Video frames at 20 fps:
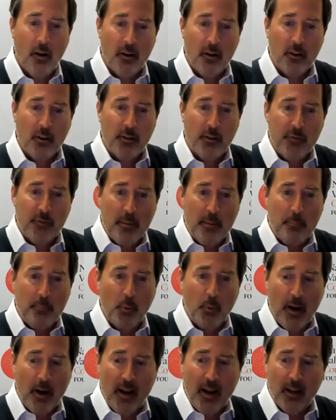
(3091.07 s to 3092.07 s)
our good friend
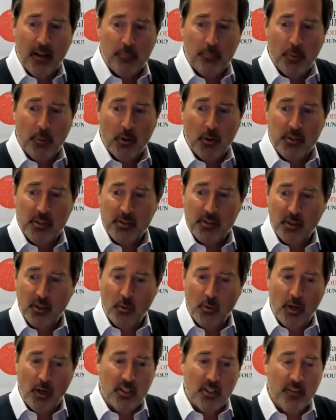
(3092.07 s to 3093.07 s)
Brad poses a
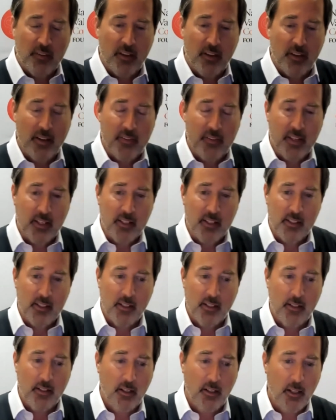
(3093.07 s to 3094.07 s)
question that I think is
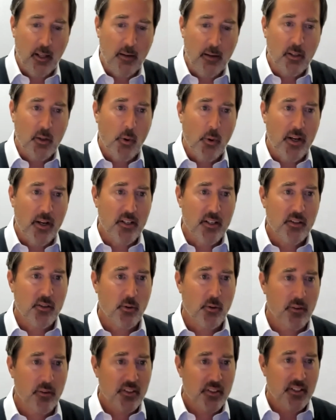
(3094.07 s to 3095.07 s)
a lovely way to
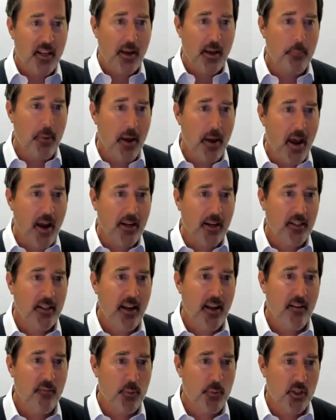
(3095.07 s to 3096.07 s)
sort of step back and
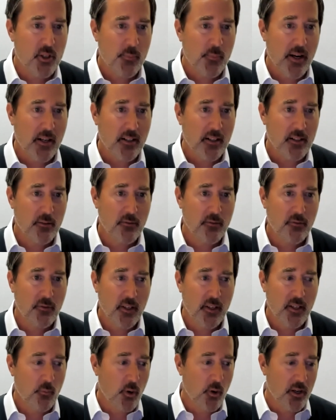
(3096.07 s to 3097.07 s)
have perspective
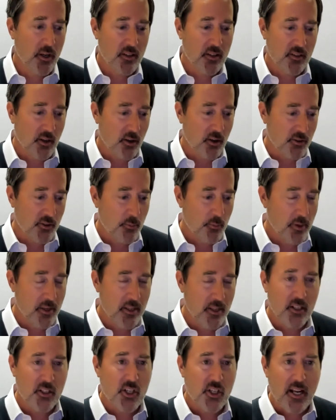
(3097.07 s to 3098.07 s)
in what has also
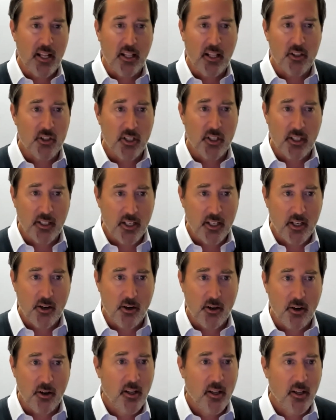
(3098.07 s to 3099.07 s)
been a challenging
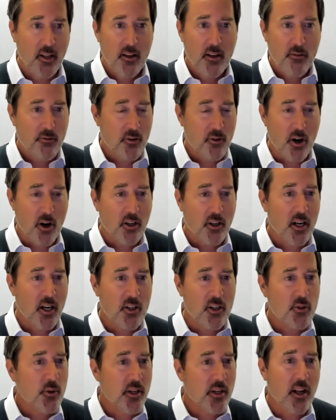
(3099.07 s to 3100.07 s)
year for our
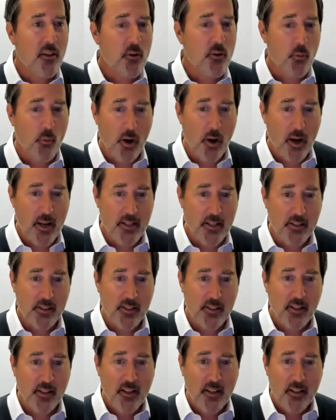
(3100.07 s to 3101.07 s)
country in other
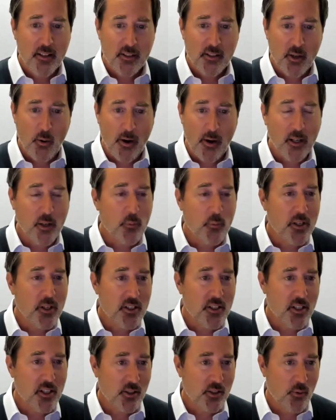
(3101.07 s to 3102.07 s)
ways. So I'm going to read
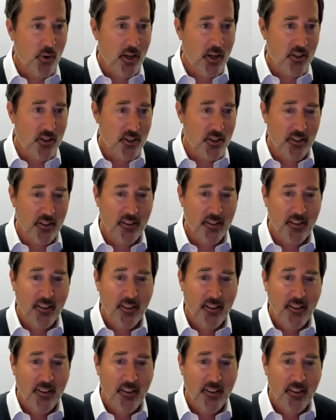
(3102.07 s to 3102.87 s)
you his question.